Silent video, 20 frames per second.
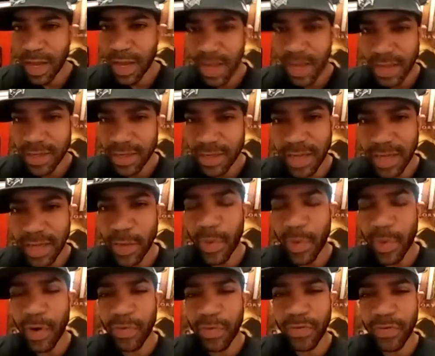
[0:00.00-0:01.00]
it's like the
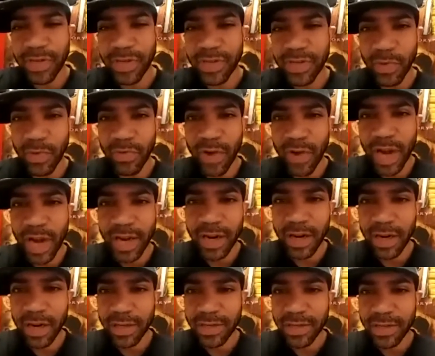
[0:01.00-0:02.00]
perfect summer
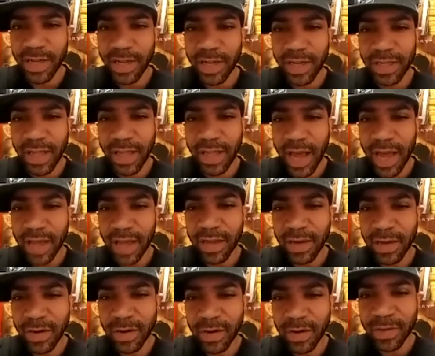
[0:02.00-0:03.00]
record and shit like that,
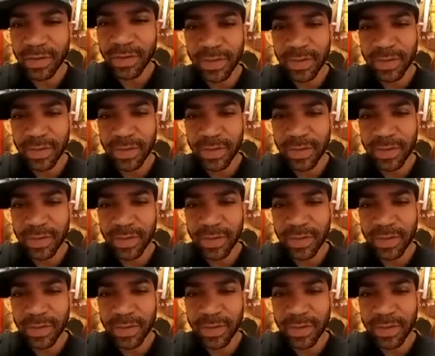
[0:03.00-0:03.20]
you yeah. know.